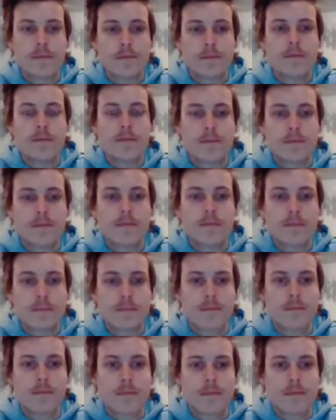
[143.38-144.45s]

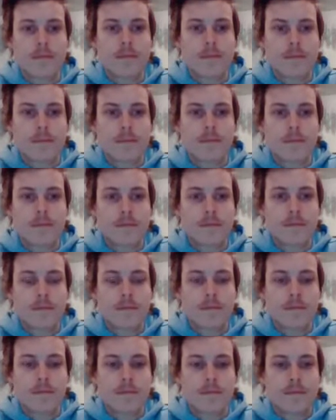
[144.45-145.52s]

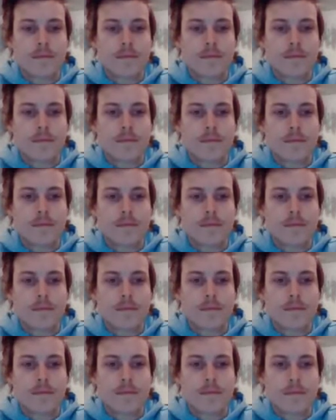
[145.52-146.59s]

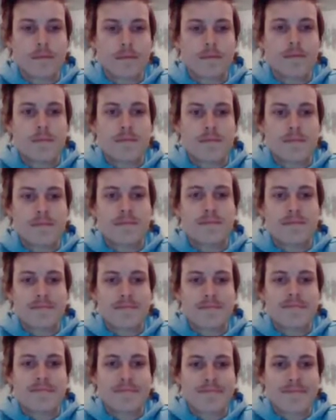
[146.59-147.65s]

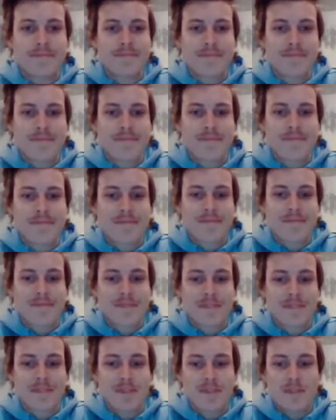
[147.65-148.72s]

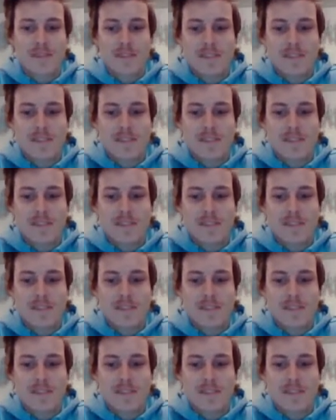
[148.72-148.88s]
[no speech]